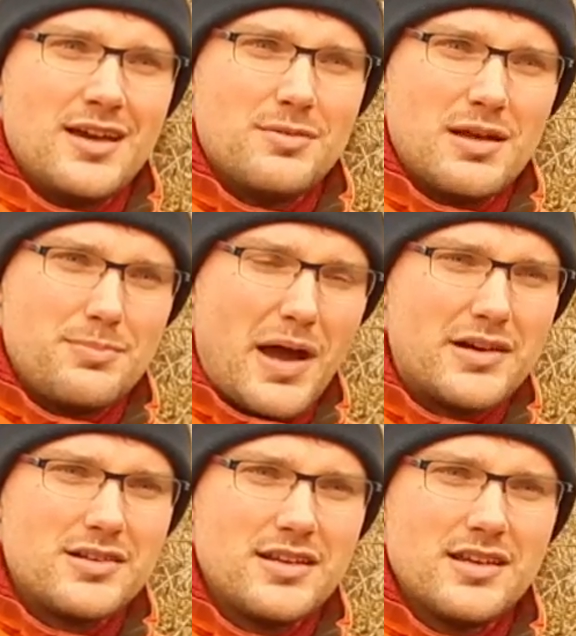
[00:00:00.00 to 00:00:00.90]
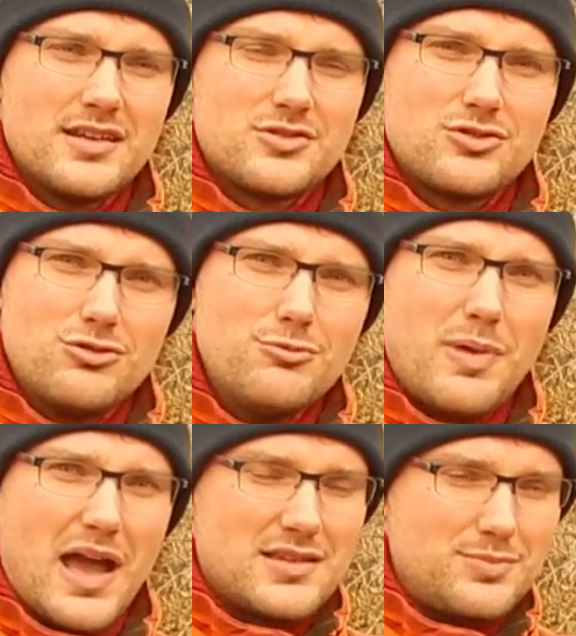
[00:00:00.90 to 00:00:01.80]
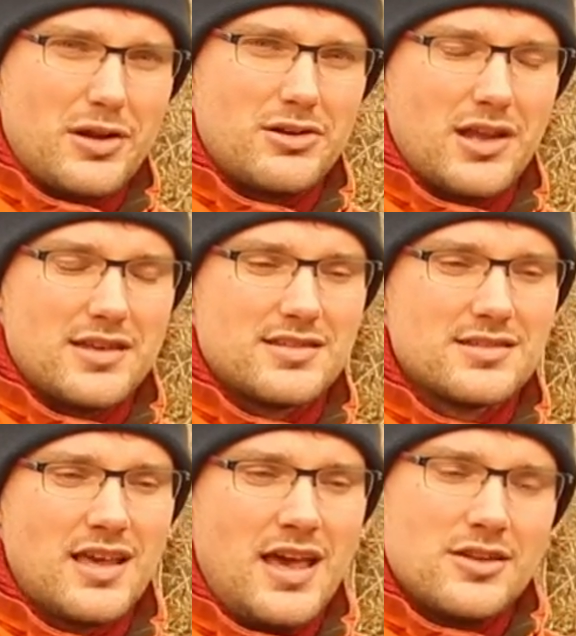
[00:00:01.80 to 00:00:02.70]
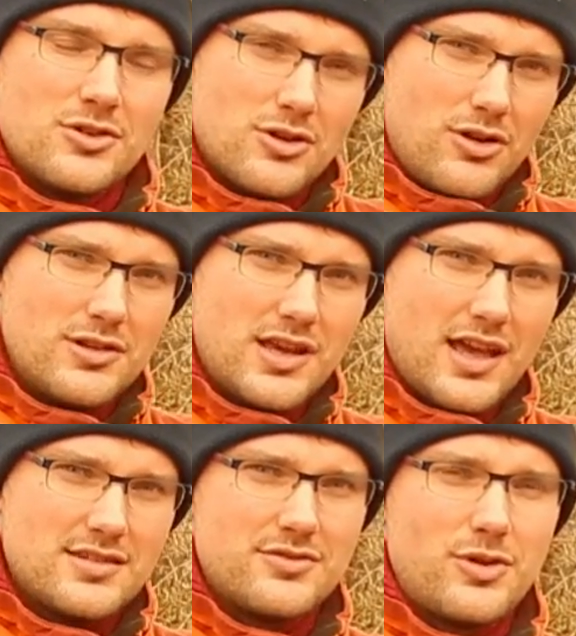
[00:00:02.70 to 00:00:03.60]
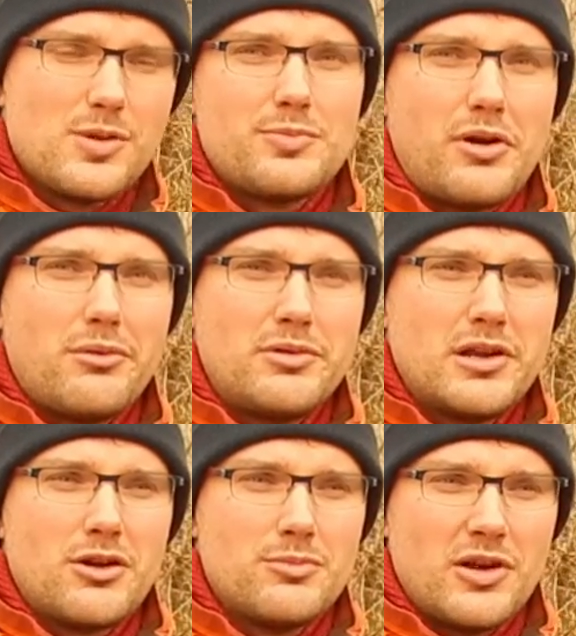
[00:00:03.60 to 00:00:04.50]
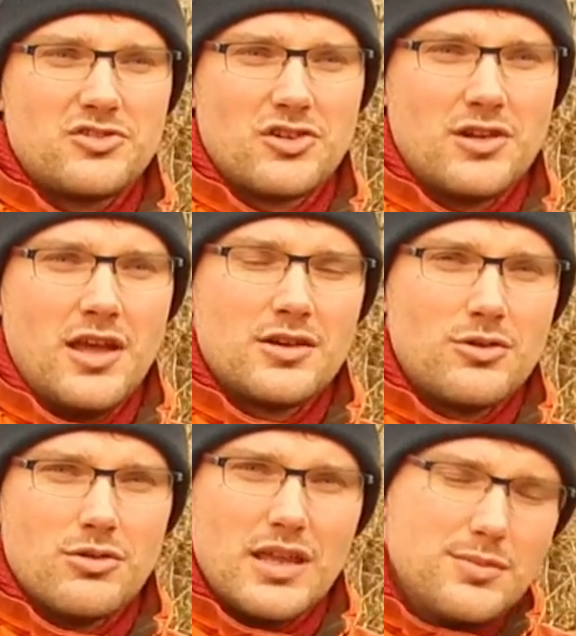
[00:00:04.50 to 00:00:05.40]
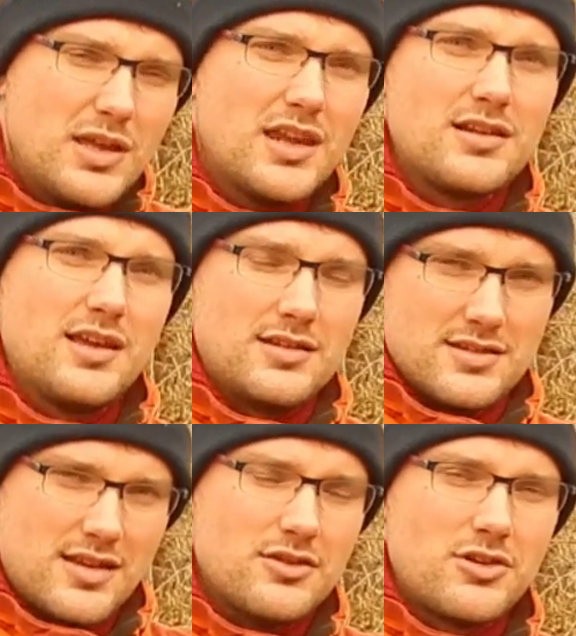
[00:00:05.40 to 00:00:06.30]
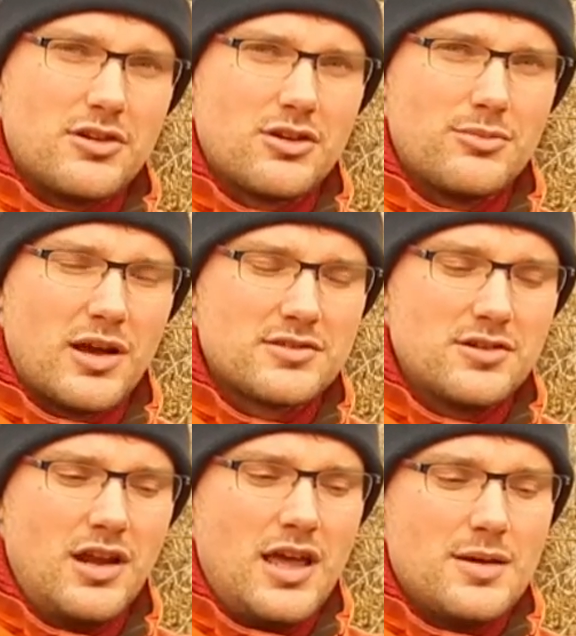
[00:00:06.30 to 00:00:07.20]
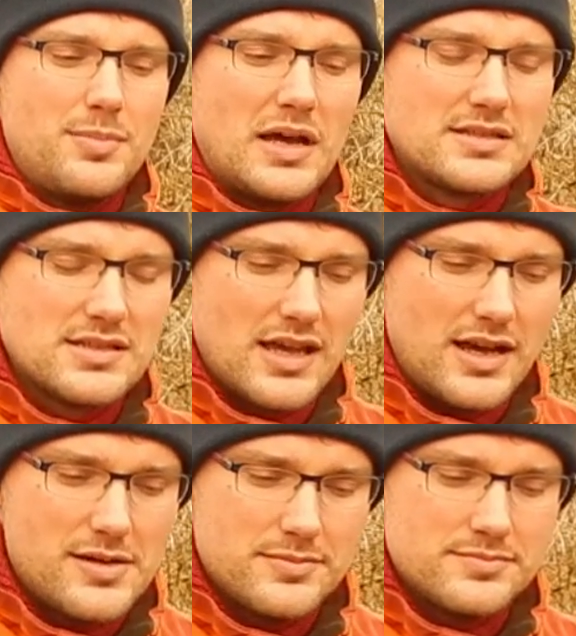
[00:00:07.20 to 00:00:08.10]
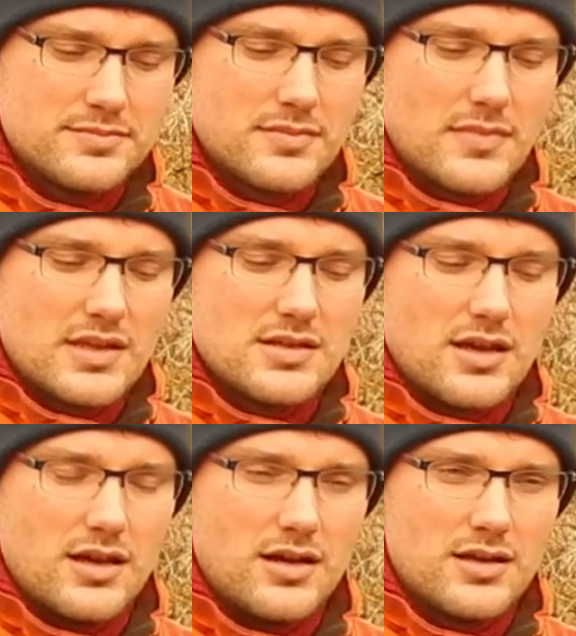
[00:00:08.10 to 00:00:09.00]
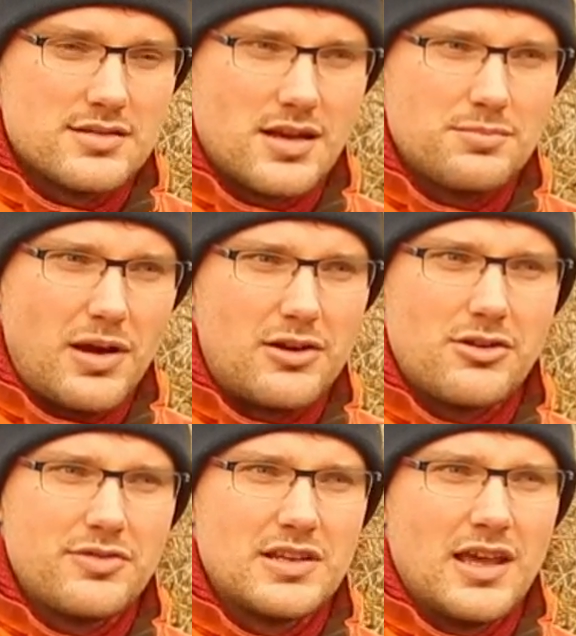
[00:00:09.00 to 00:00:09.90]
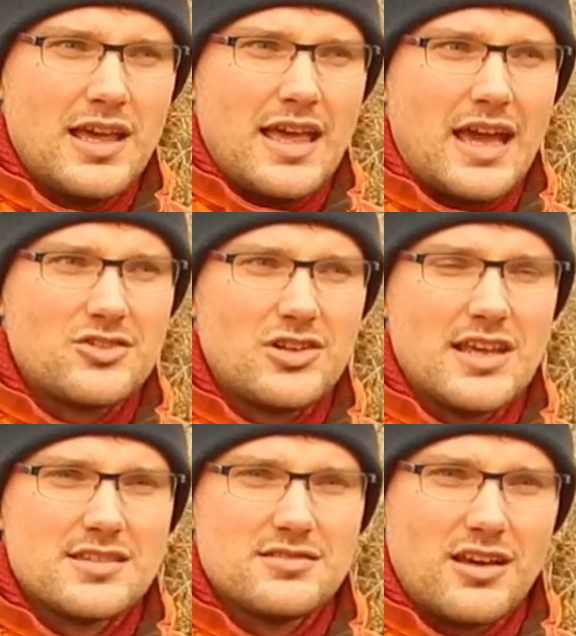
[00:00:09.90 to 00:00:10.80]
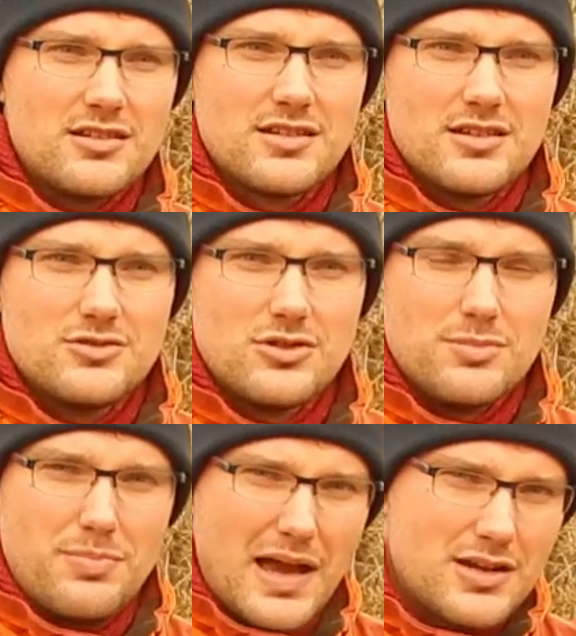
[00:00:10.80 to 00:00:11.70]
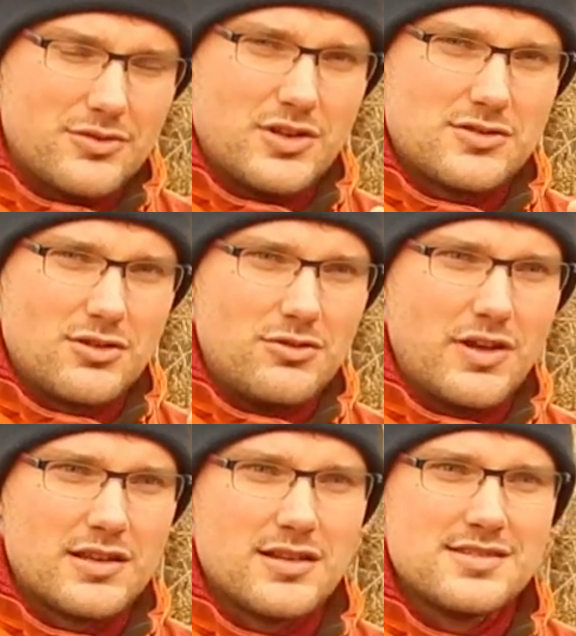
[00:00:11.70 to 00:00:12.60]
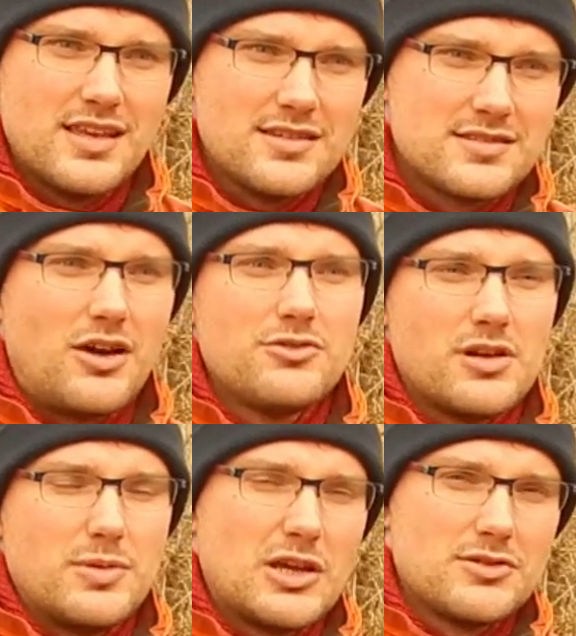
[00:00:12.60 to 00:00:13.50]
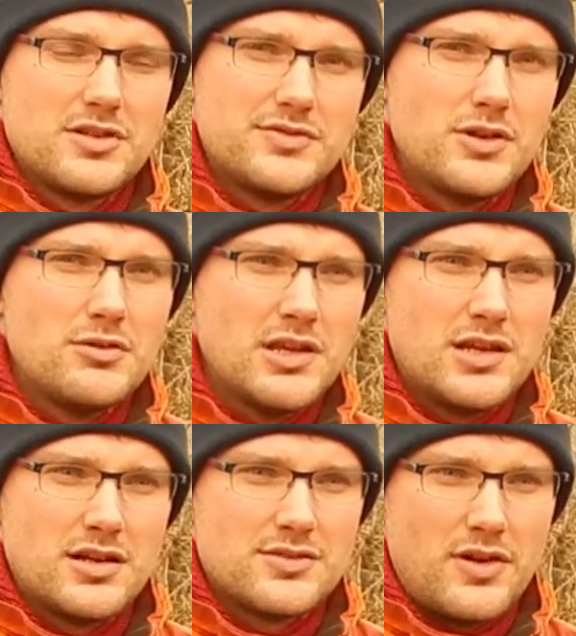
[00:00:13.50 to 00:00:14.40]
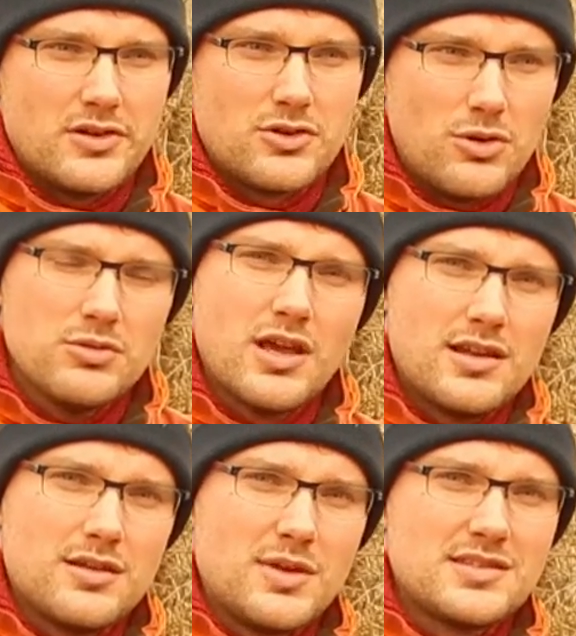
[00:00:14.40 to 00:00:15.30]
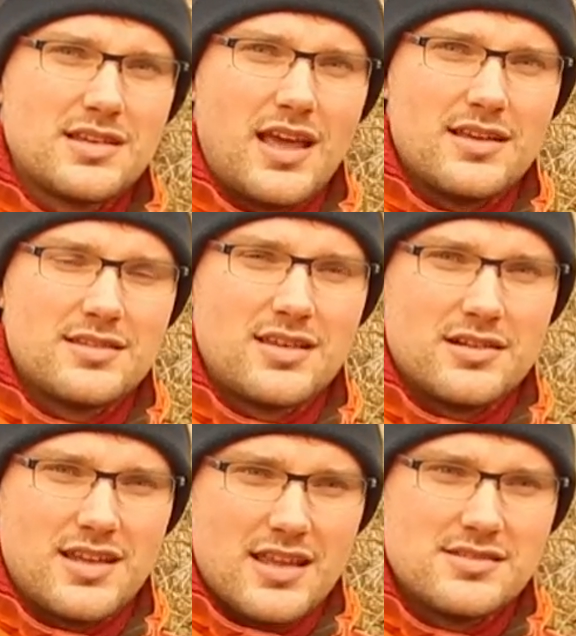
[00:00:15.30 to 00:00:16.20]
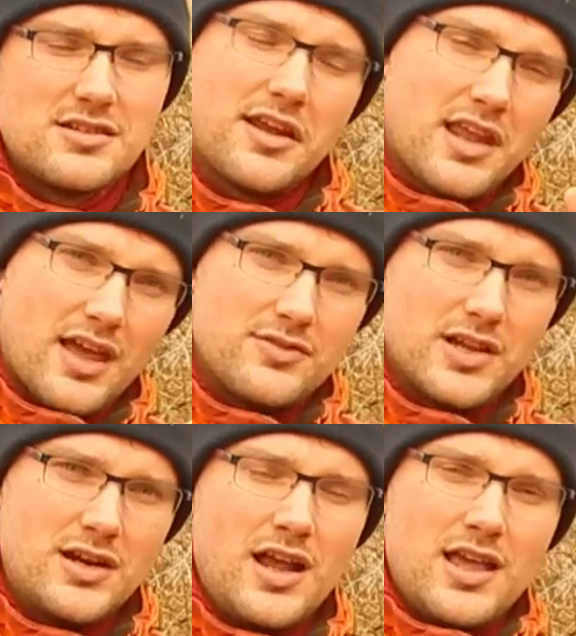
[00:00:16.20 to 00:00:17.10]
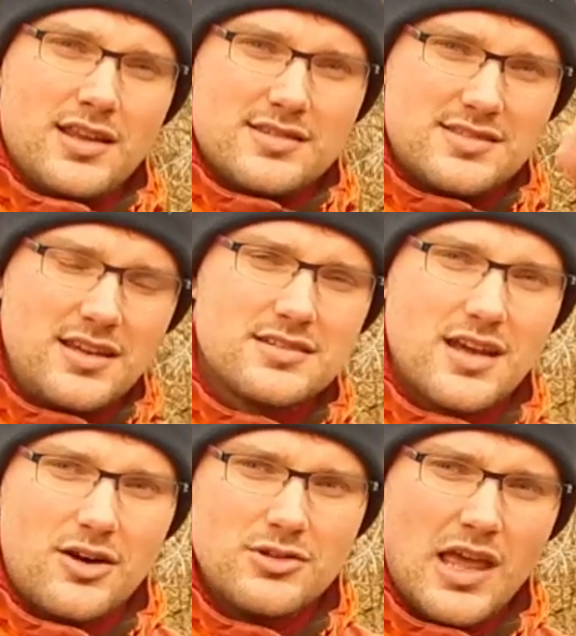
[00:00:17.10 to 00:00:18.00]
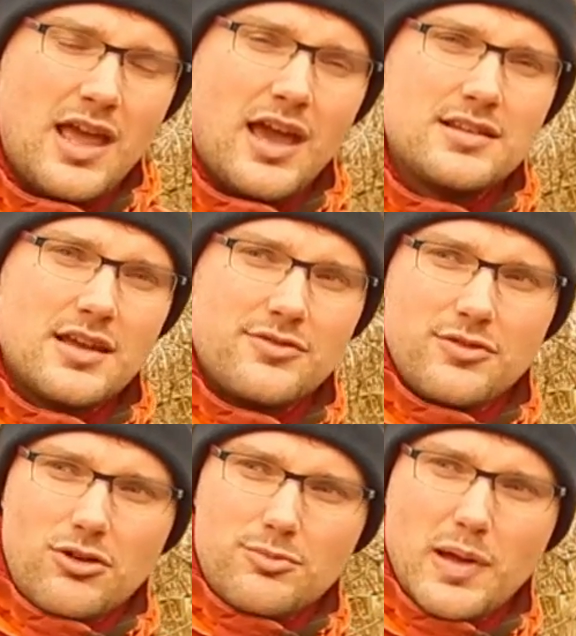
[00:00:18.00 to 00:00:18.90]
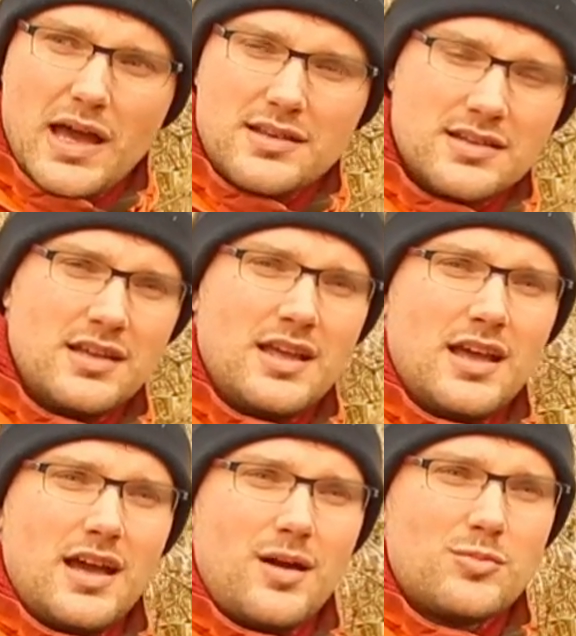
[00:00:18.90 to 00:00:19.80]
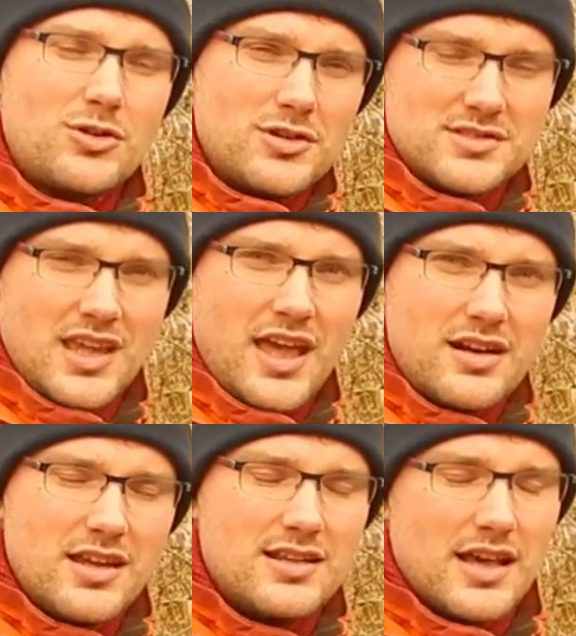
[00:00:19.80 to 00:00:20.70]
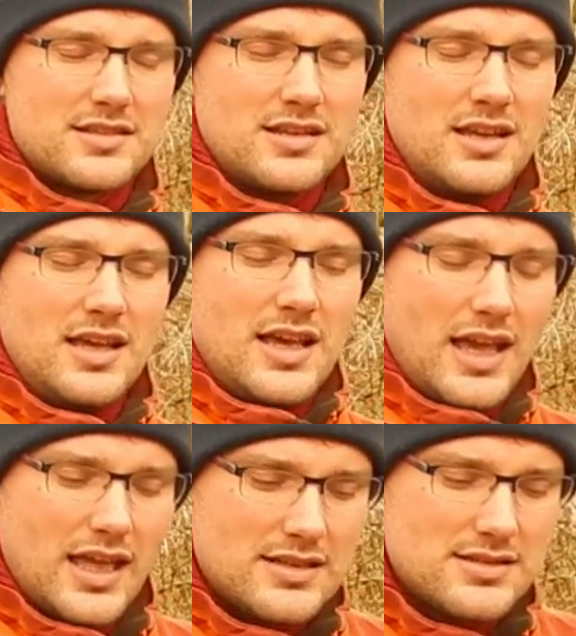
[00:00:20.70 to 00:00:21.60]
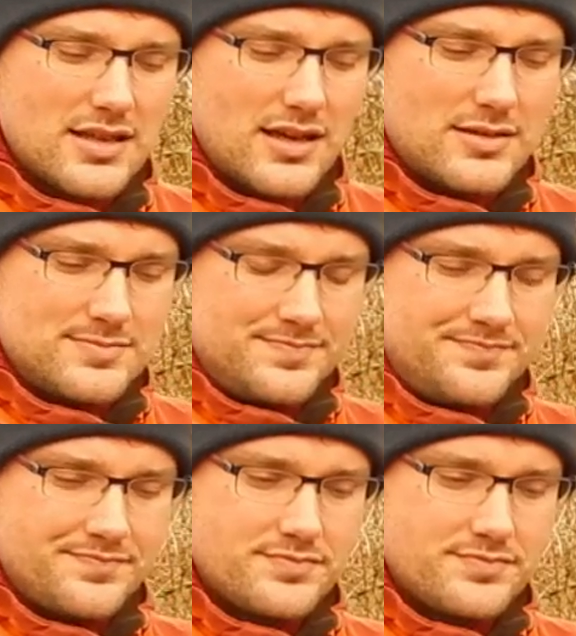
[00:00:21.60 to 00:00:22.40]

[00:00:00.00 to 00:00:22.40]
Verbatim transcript: uh, partly a two-pass pyrolysis. Not all the gases from the primary combustion go immediately in the secondary combustor, but um, uh, some part of it actually is sucked to the back of the stove and sinks down there because the fuel here is very cold. That means the gases are denser and heavier. They sink down and they flow back um, towards the air inlet. And um,